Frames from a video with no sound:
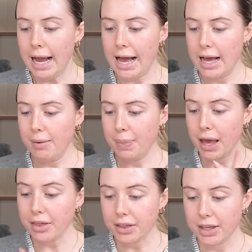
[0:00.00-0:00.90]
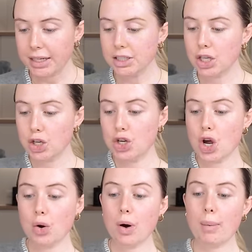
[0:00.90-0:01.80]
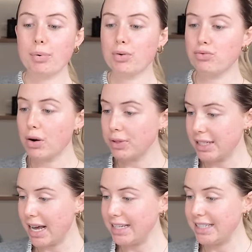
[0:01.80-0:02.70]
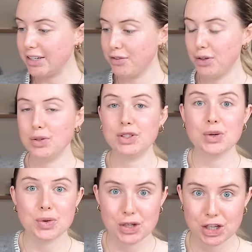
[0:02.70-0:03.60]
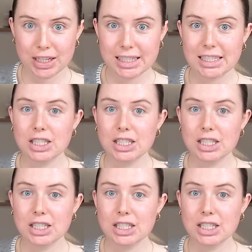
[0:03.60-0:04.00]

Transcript: Um, other things, no processed foods or sugars.